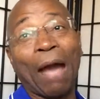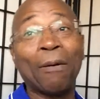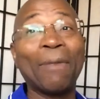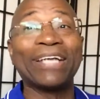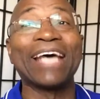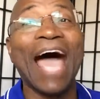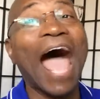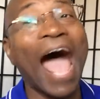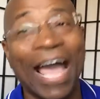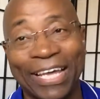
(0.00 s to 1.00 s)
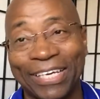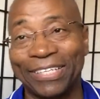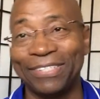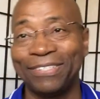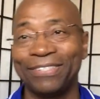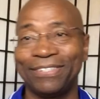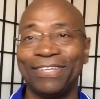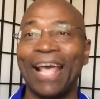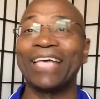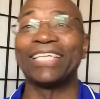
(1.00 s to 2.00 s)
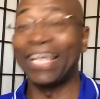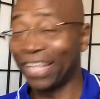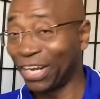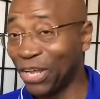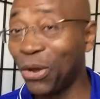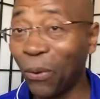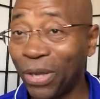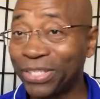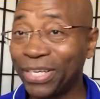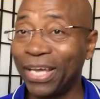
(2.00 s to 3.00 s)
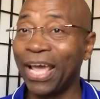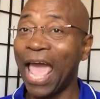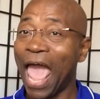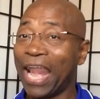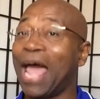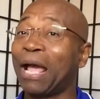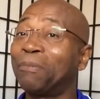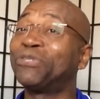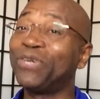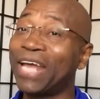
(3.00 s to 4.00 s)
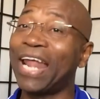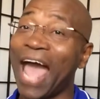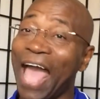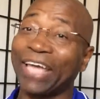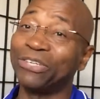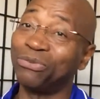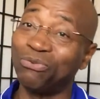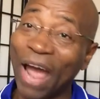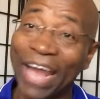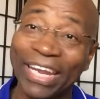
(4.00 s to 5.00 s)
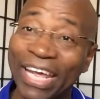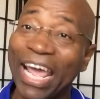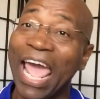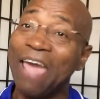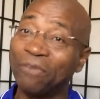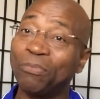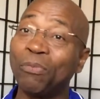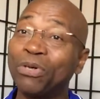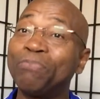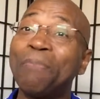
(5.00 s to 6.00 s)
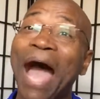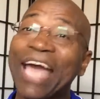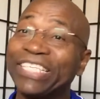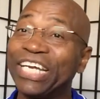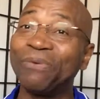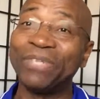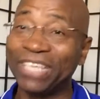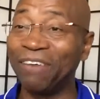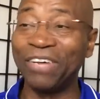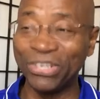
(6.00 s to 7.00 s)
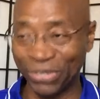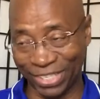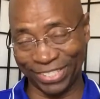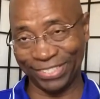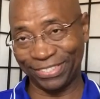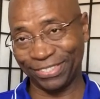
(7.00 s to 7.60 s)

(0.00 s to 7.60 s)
I'm about to act as an ethical egoist, and I'm going to treat that act as right if it promotes my genuine self-interest.